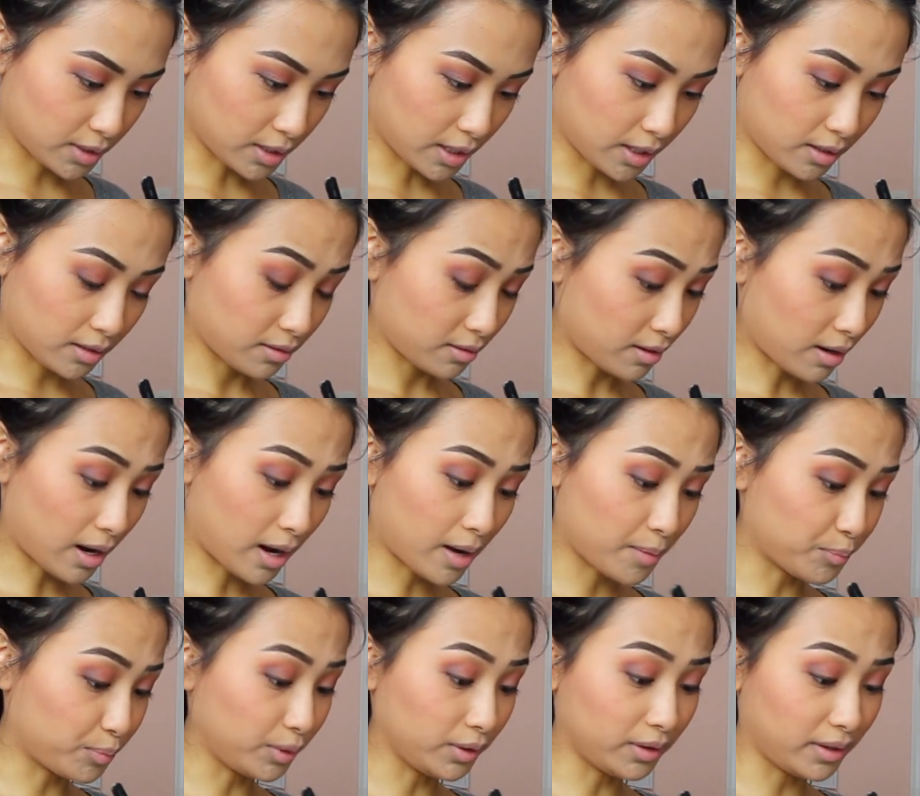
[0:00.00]
Like, uh,
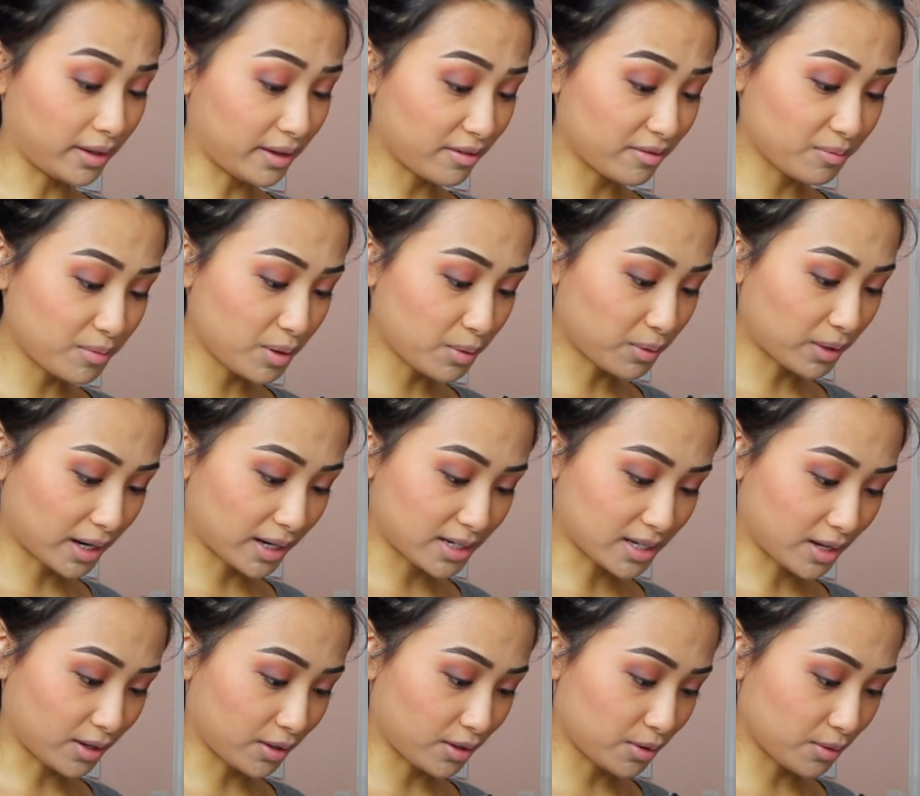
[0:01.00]
believe me when I
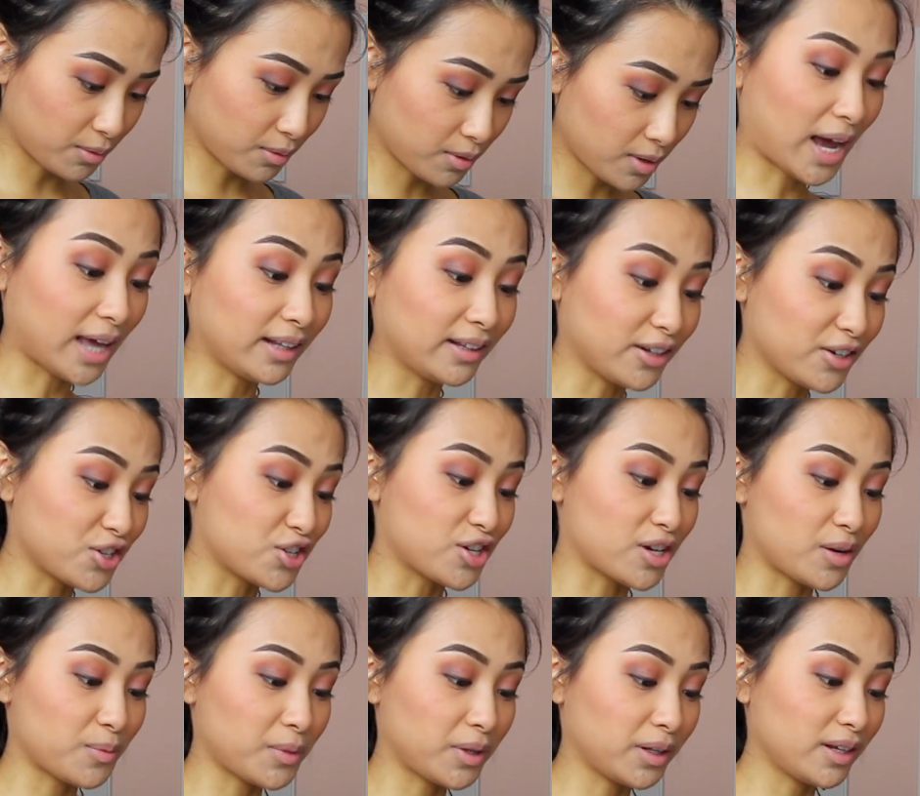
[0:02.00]
tell you, I
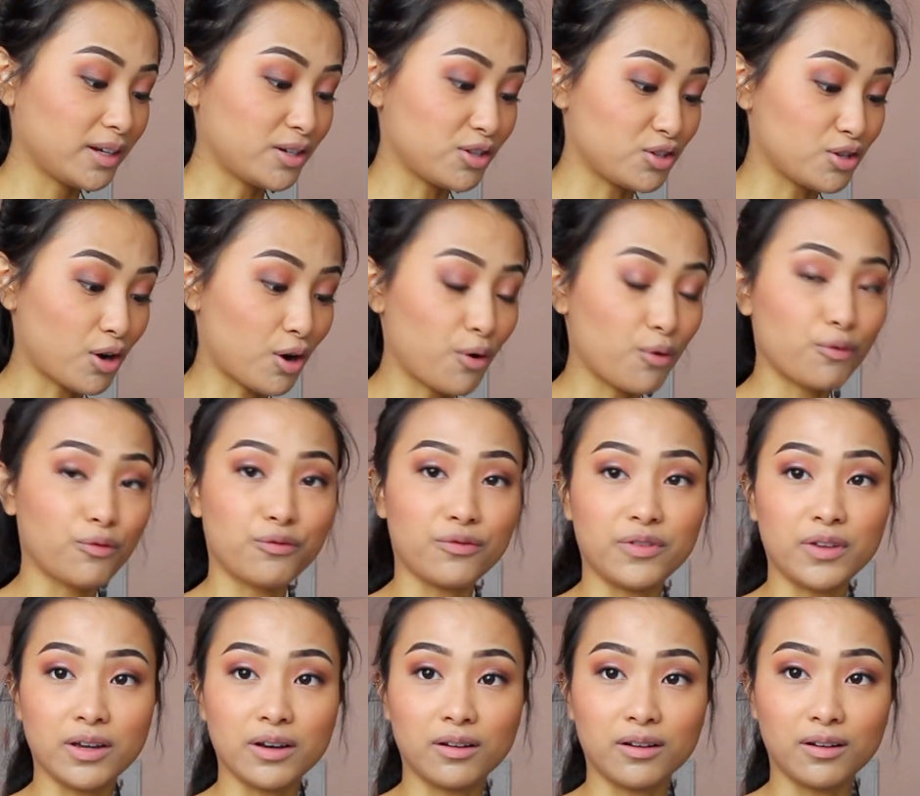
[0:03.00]
legitimately don't
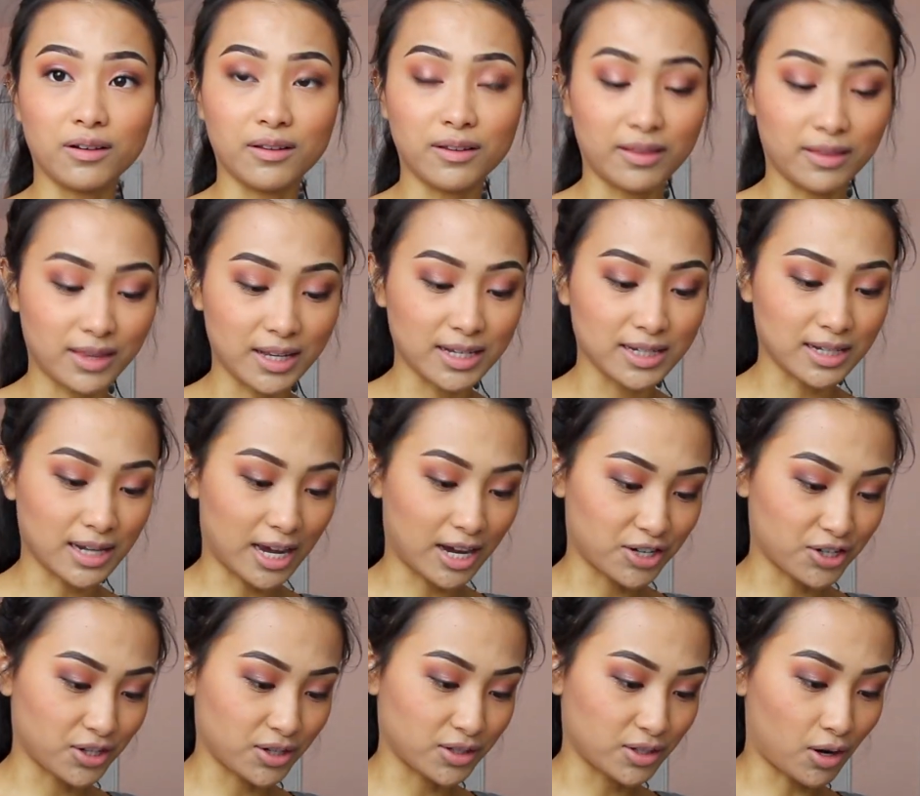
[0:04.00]
feel these
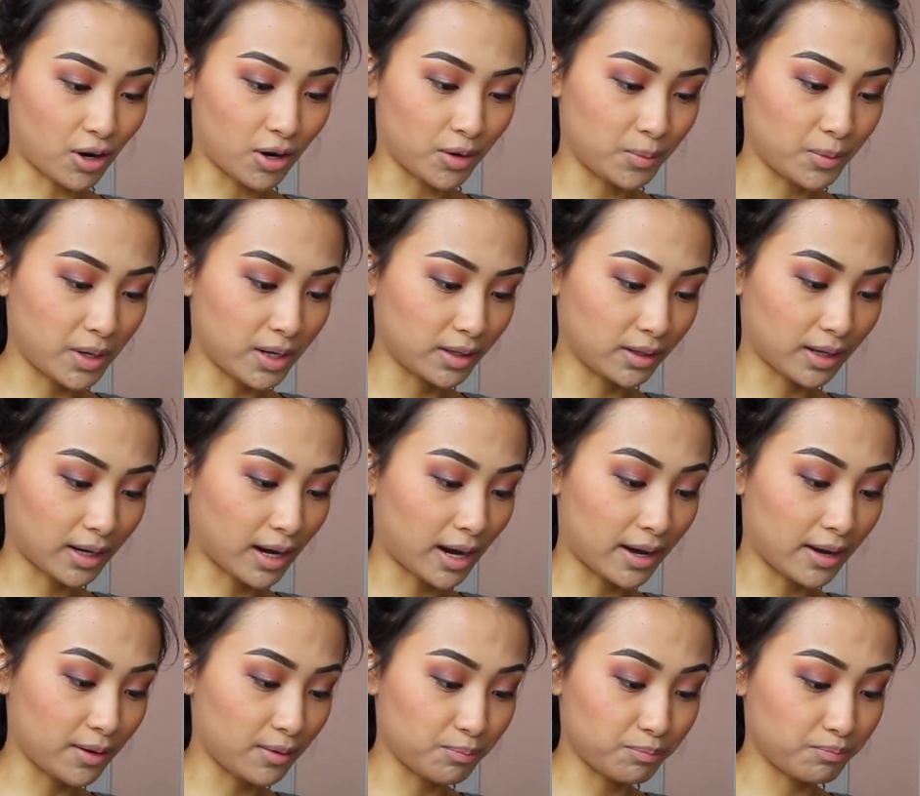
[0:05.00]
lashes on me. Like,
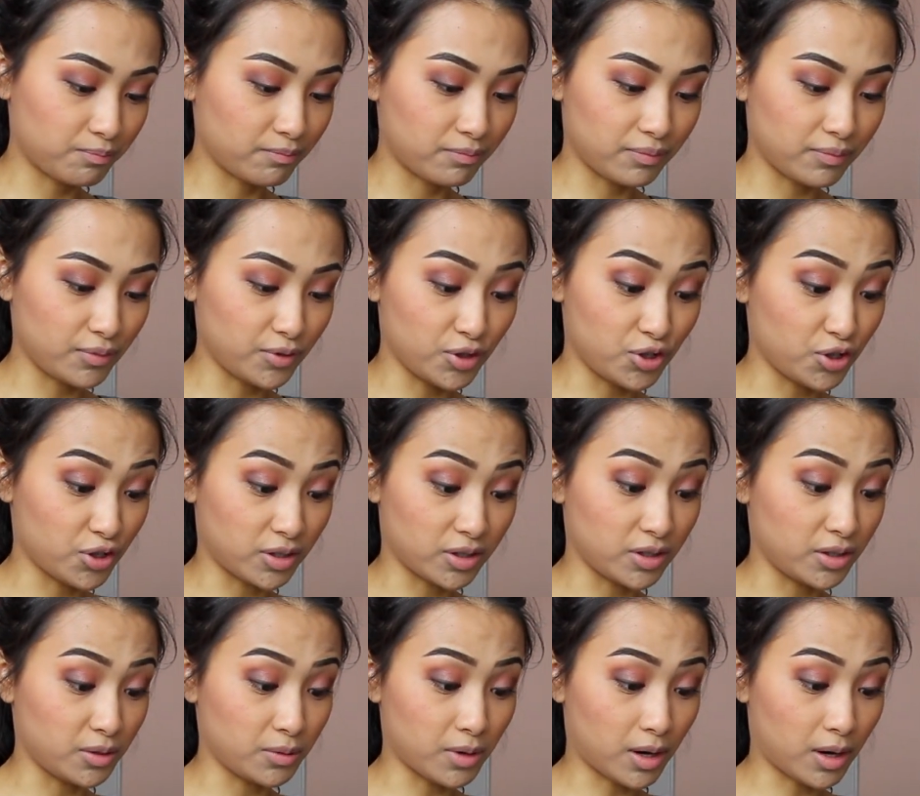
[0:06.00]
I just do